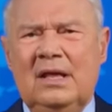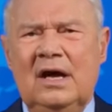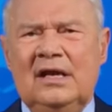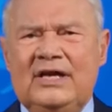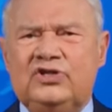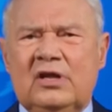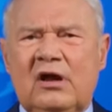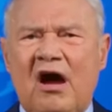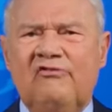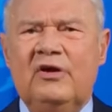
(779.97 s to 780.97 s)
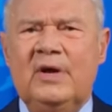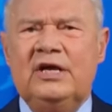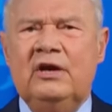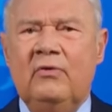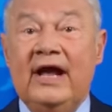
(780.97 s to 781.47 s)
Unless the
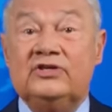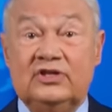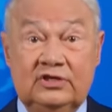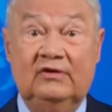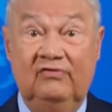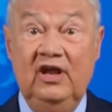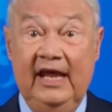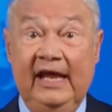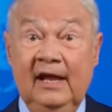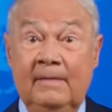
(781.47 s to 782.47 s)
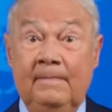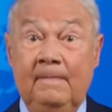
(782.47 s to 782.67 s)
government directs us to flee,